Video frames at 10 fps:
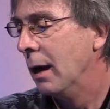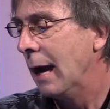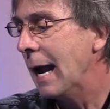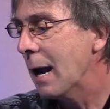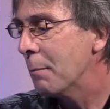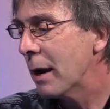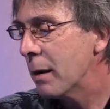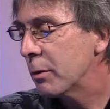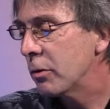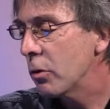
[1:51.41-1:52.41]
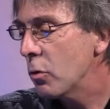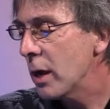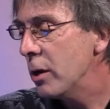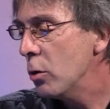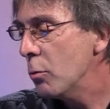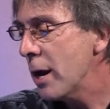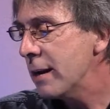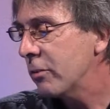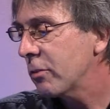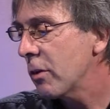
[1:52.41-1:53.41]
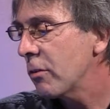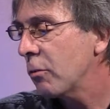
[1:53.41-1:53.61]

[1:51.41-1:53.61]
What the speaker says: And by number two, enumerating certain